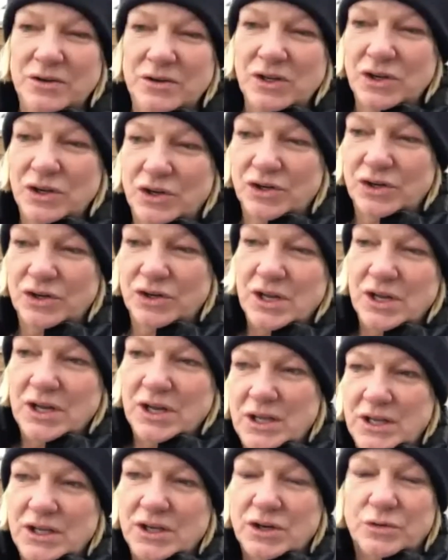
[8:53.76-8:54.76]
your
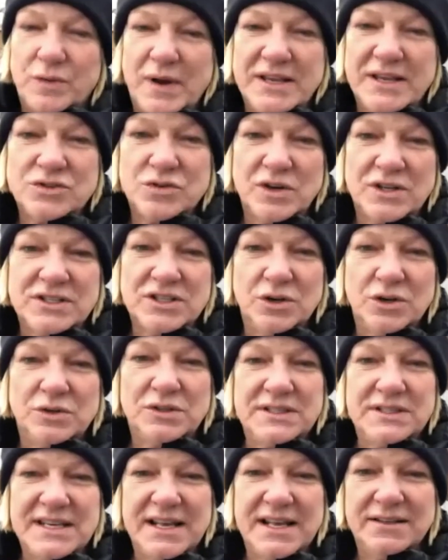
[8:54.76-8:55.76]
restaurant. So
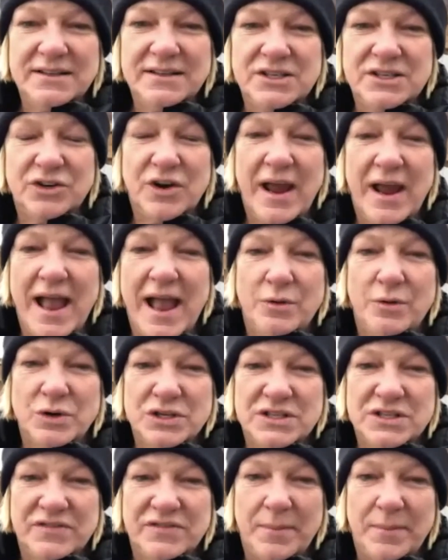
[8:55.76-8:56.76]
tell us your
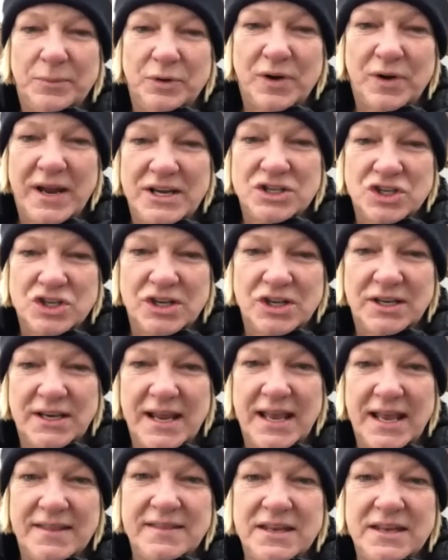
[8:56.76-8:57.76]
hours of operation
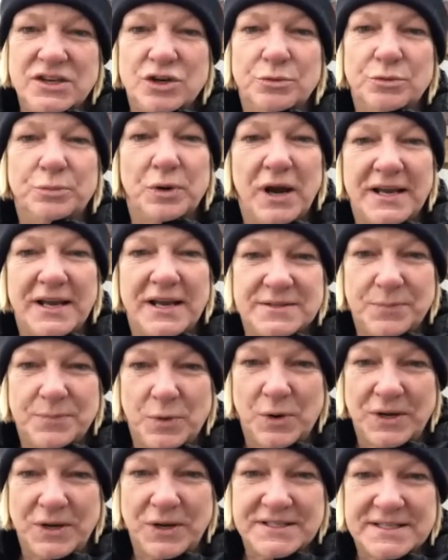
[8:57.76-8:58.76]
and then your price
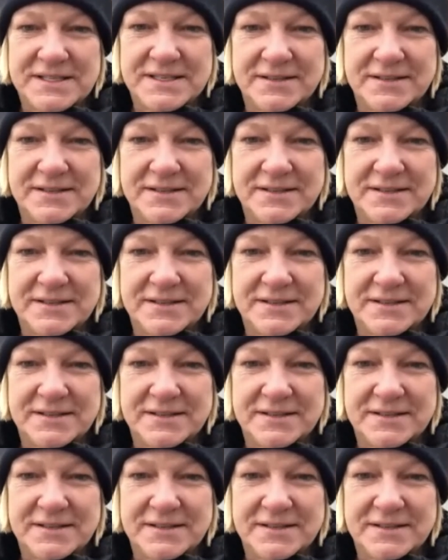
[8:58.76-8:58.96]
points.